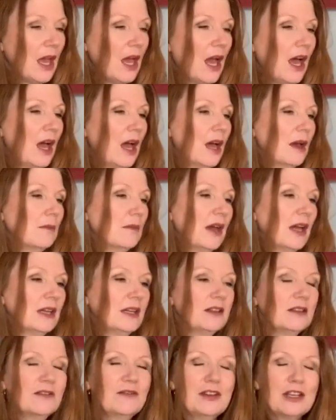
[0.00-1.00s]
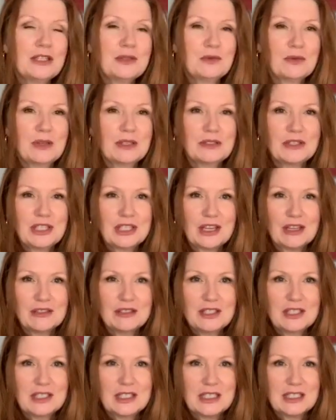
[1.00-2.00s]
Um, and in the first one she goes
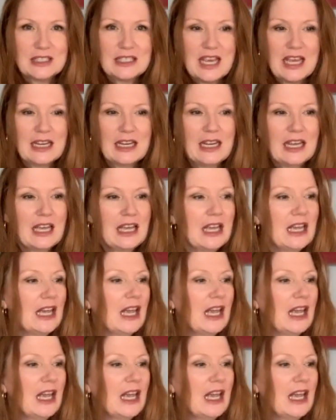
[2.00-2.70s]
to the atelier